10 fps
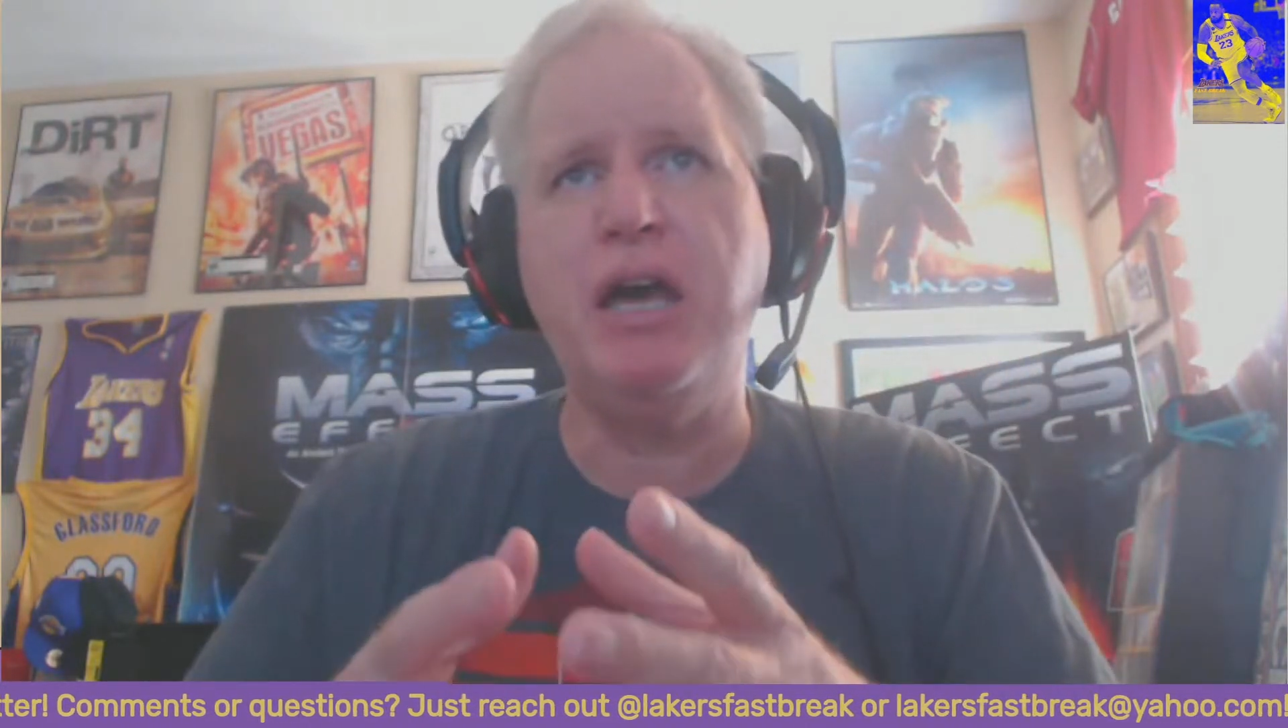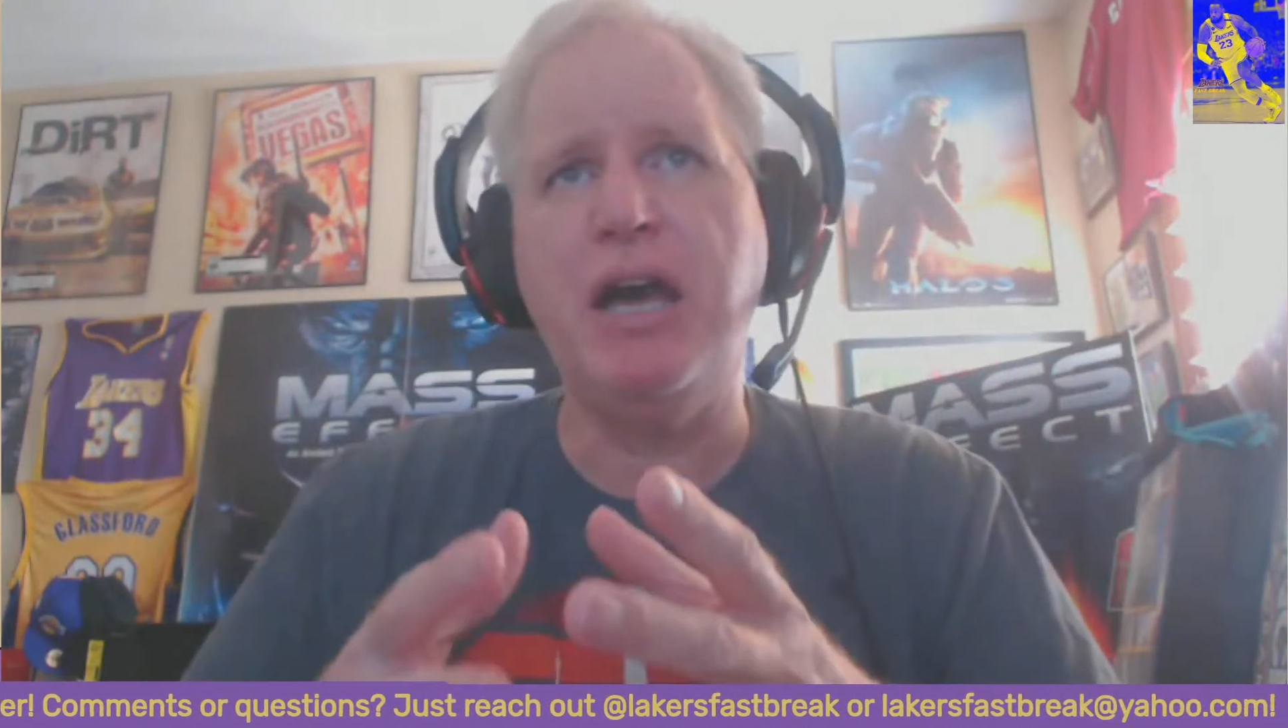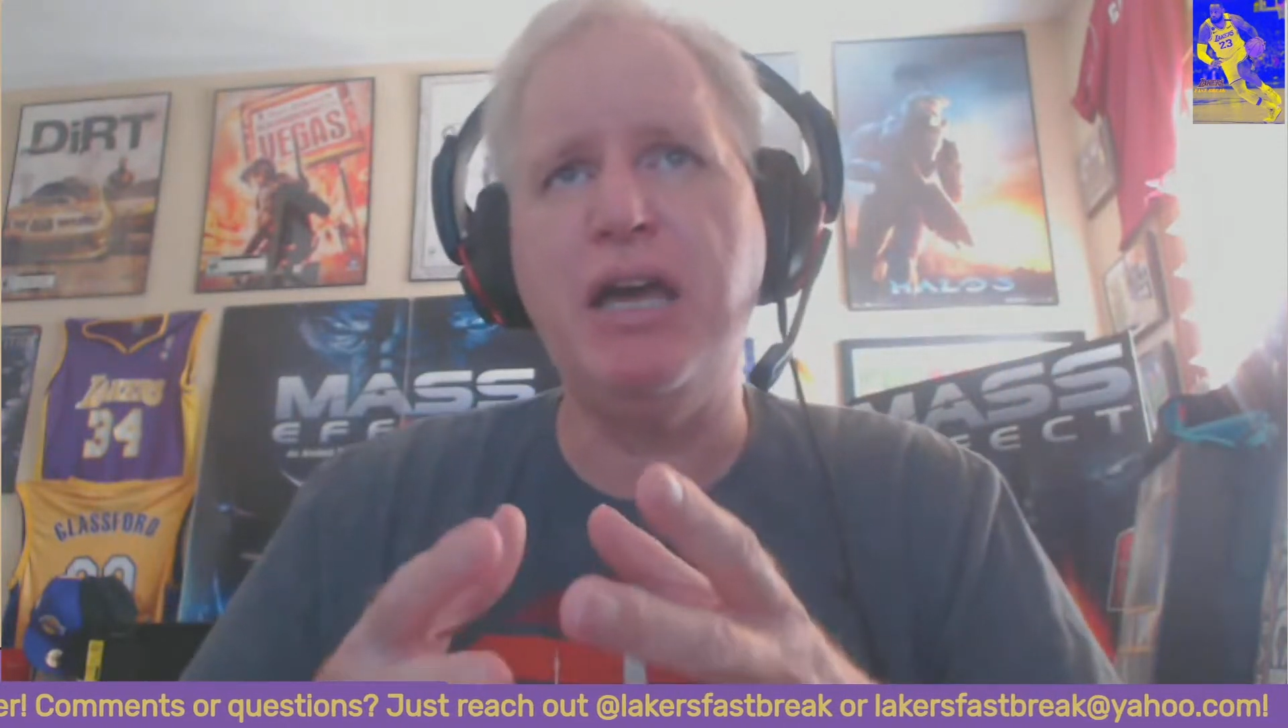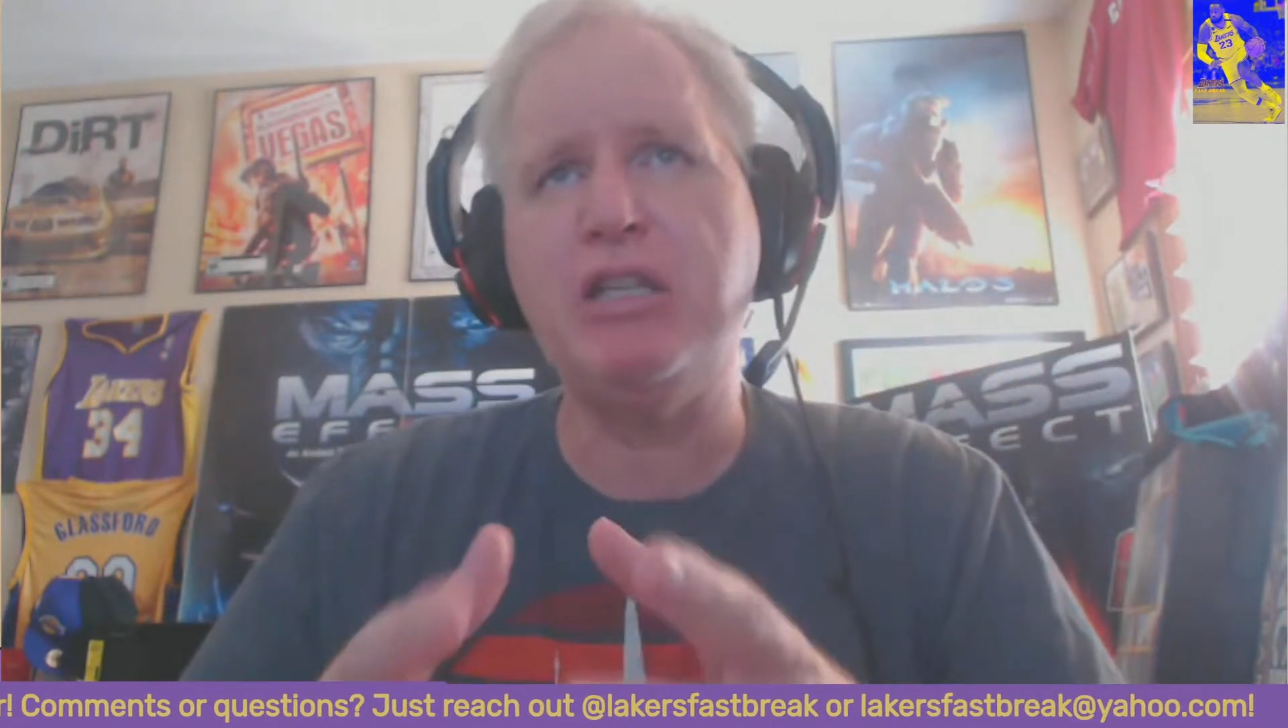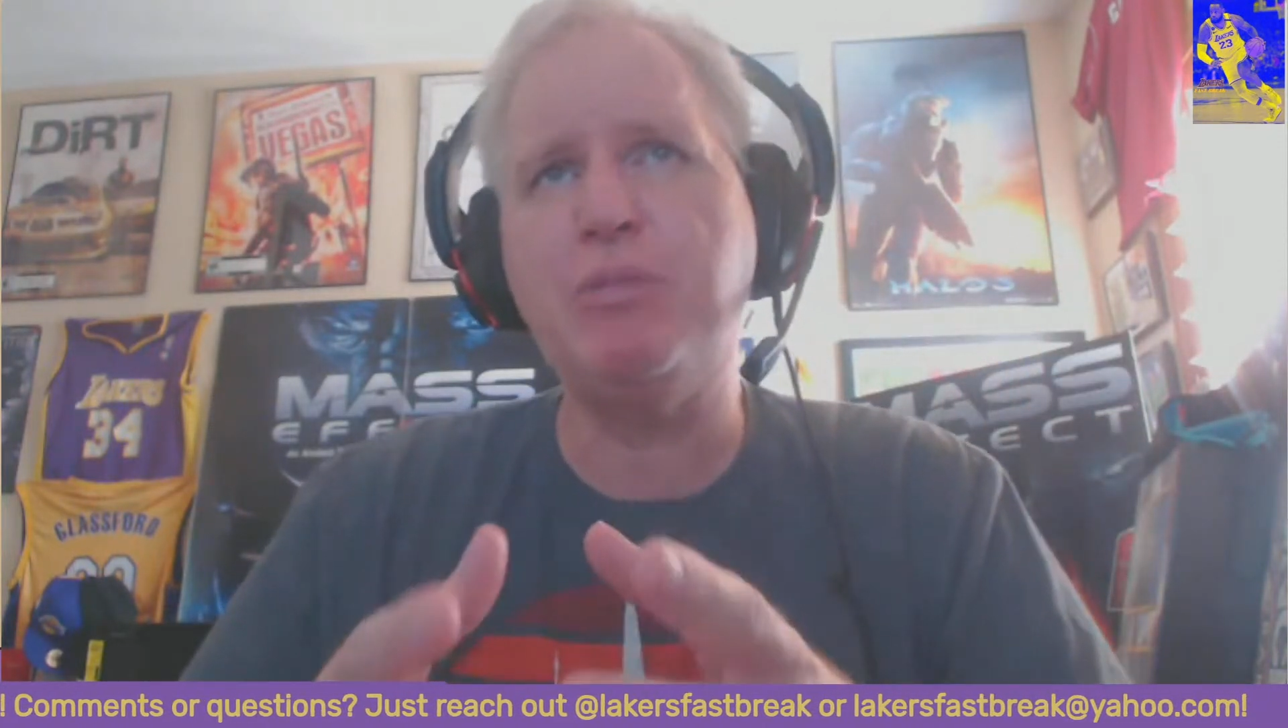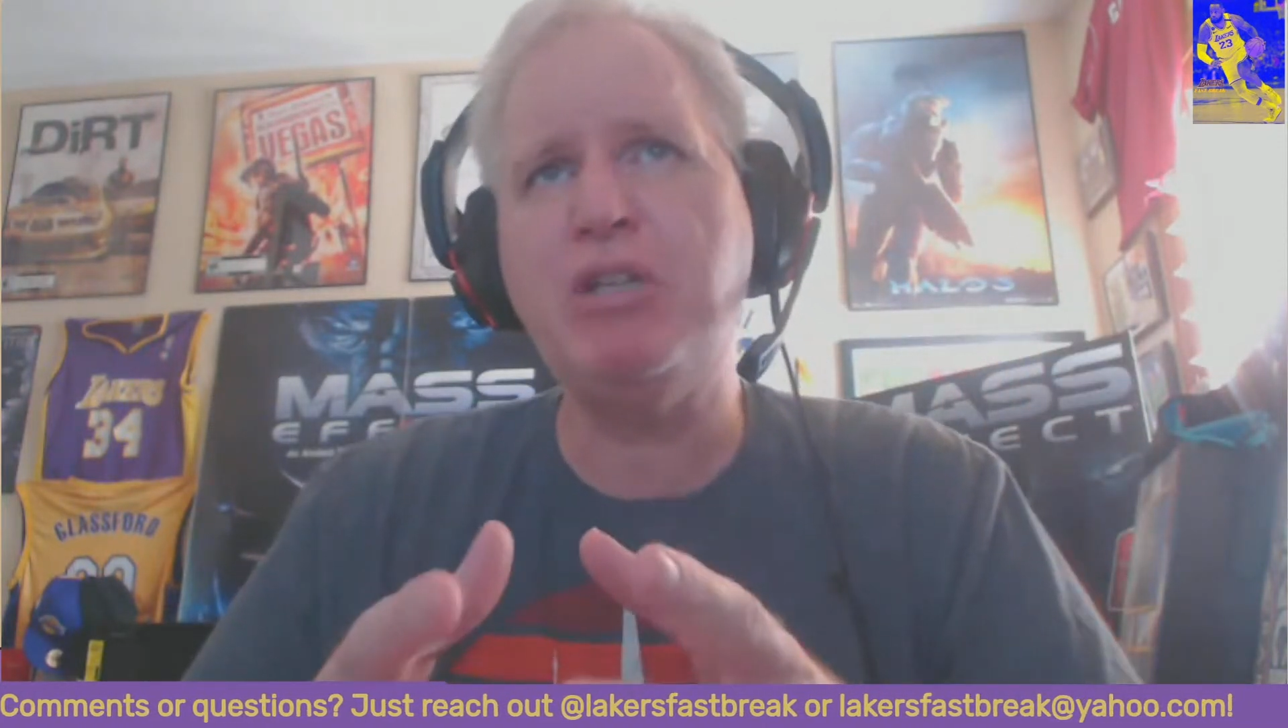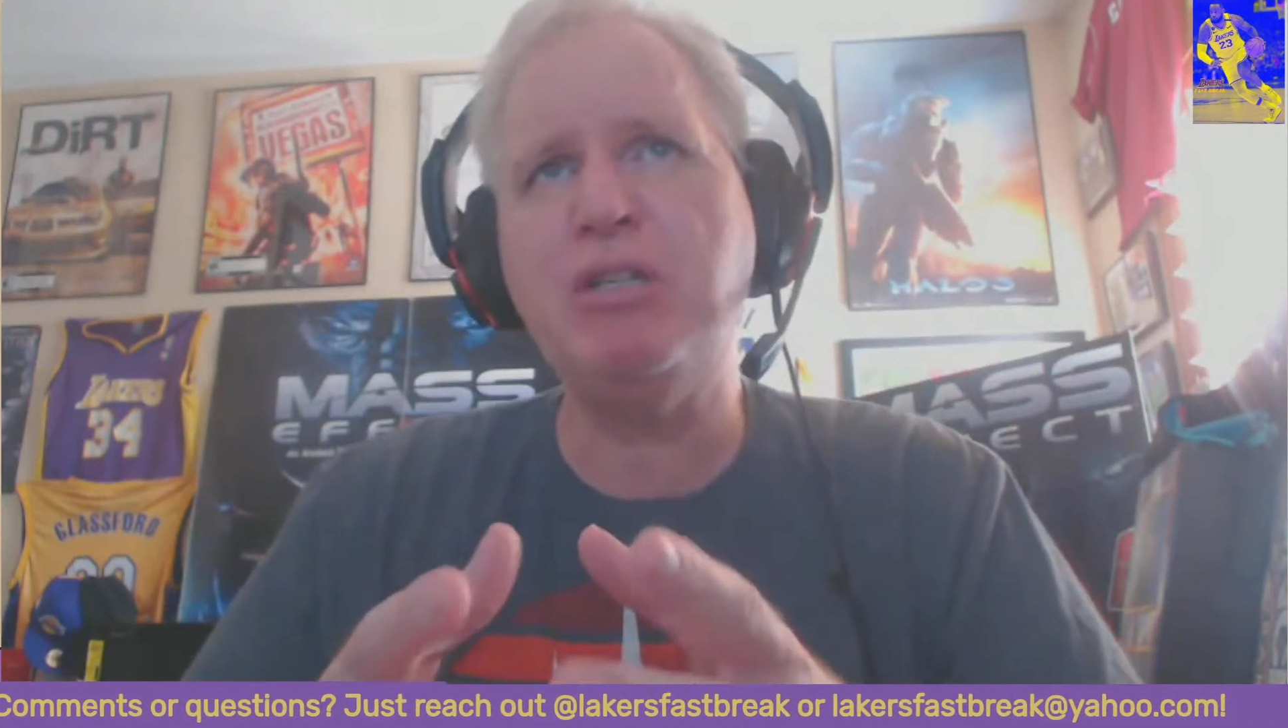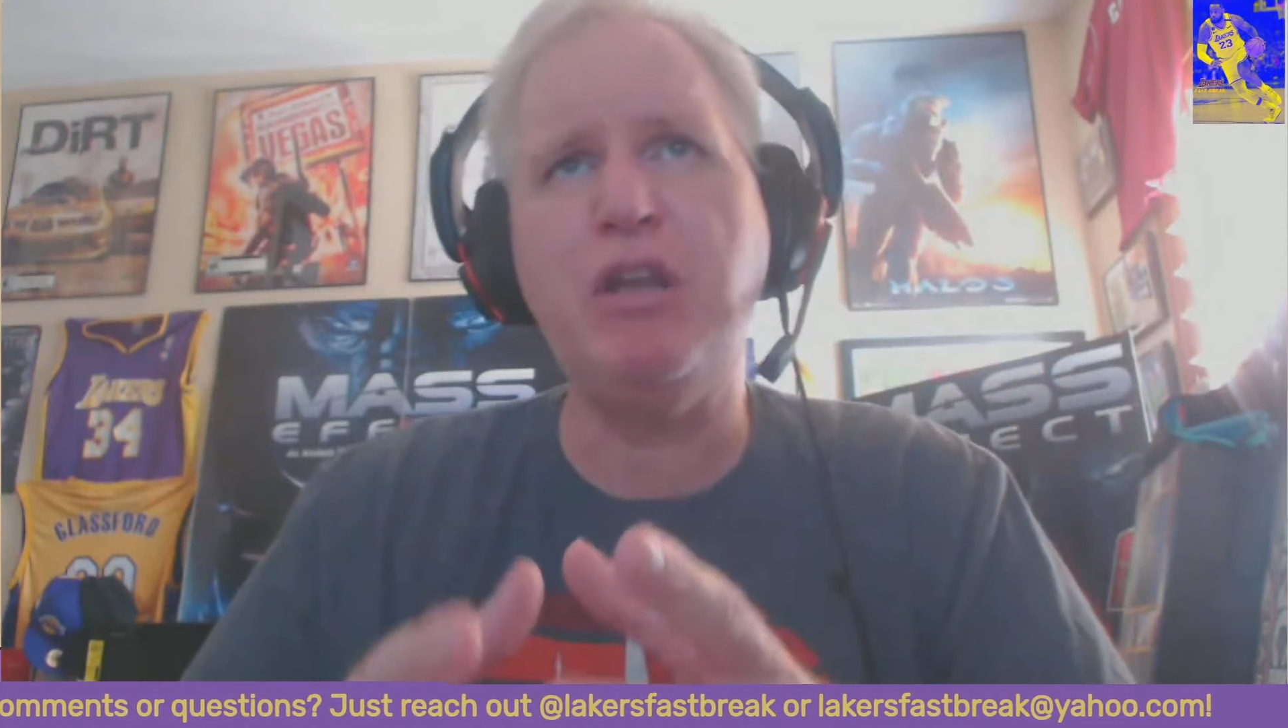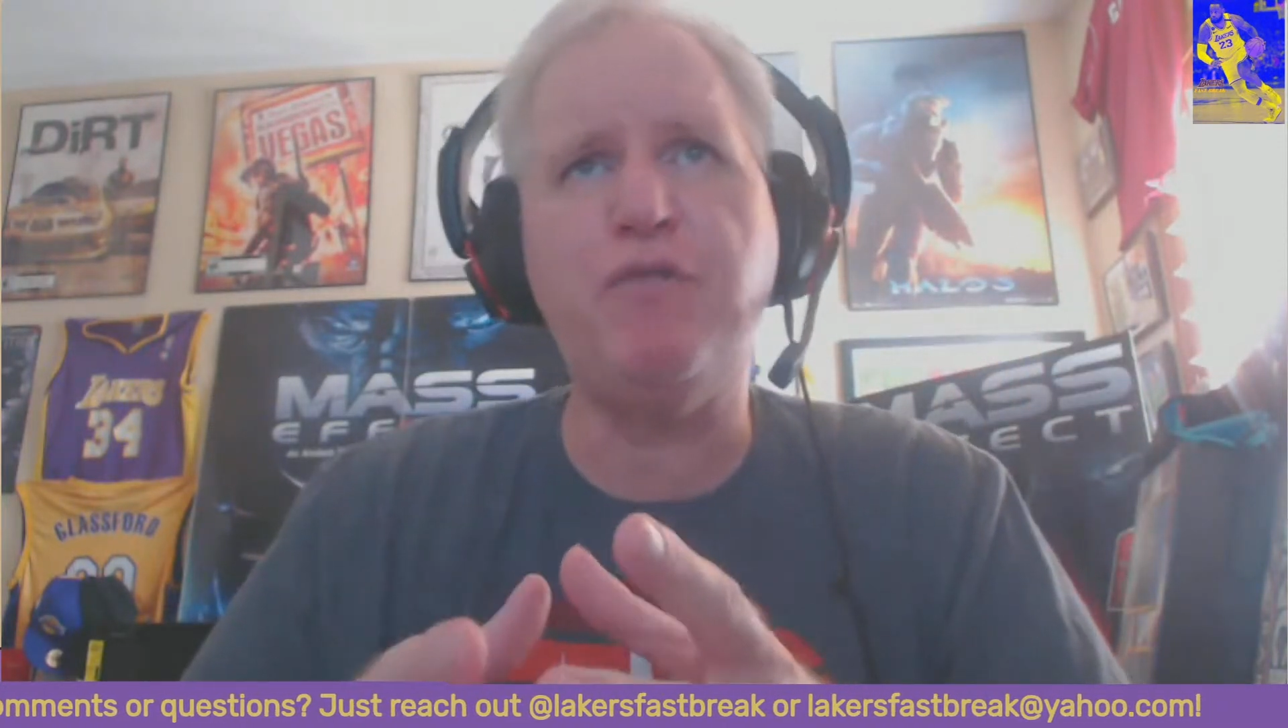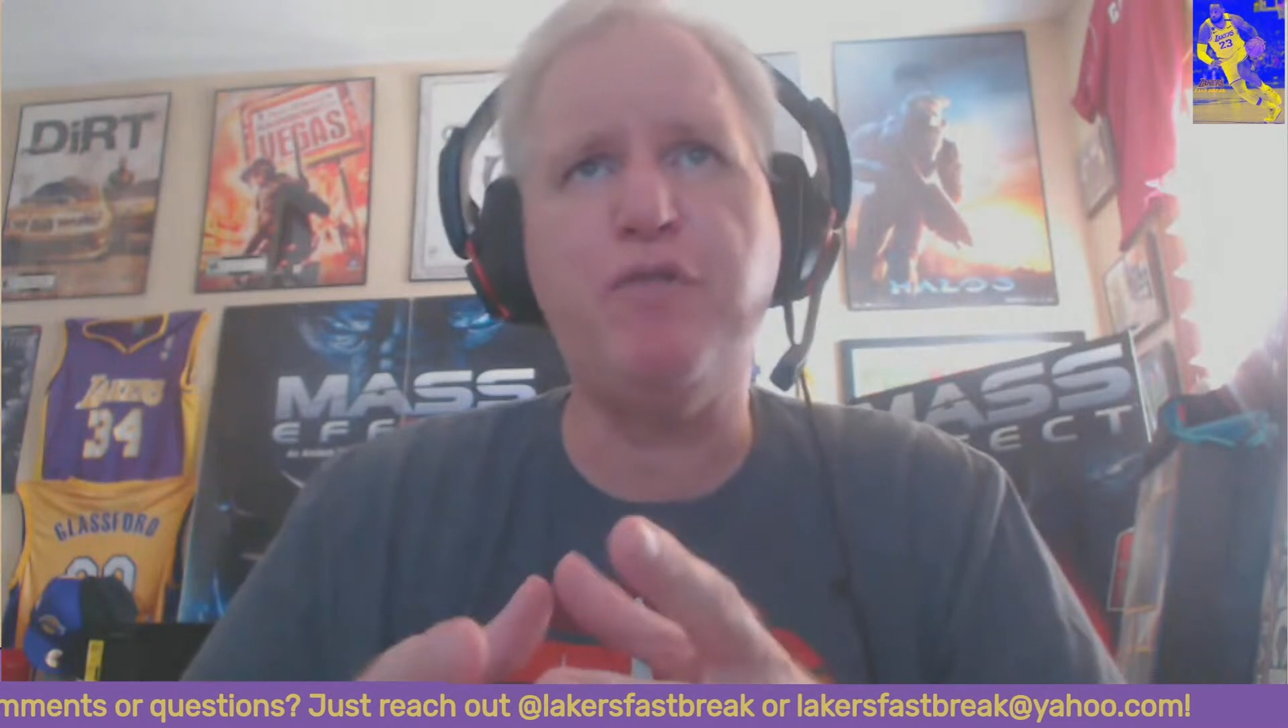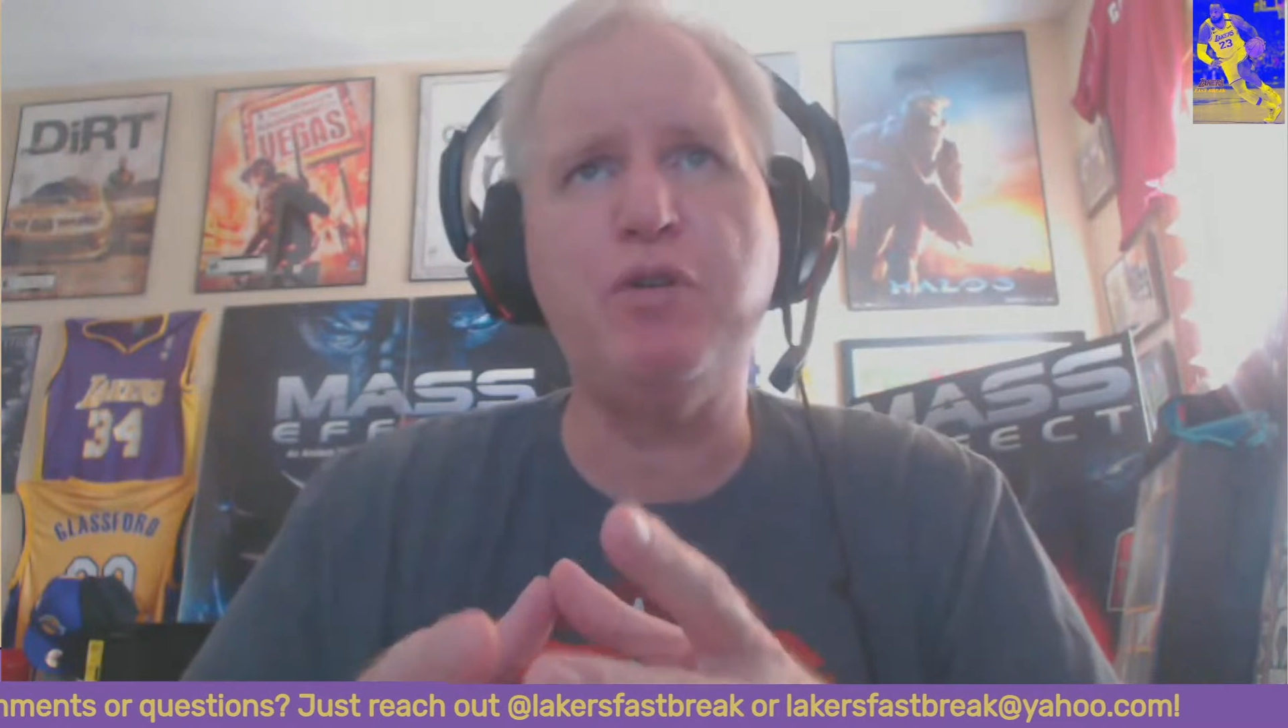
especially in that